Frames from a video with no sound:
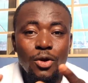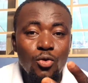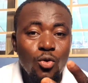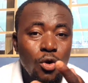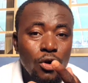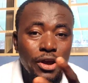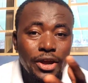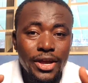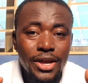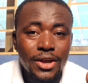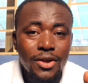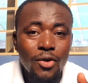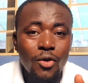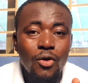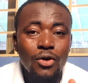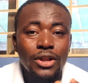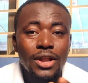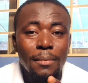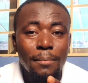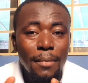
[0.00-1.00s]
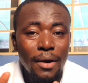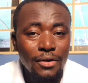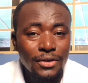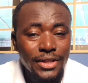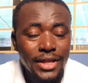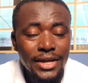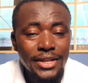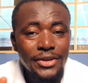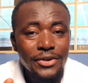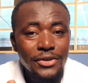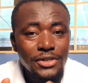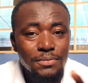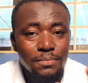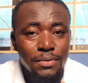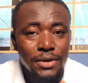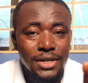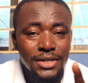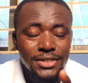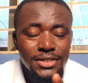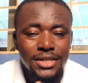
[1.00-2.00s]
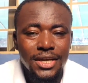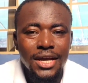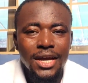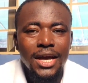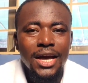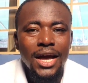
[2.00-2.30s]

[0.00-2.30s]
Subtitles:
rocky or the mountainous place.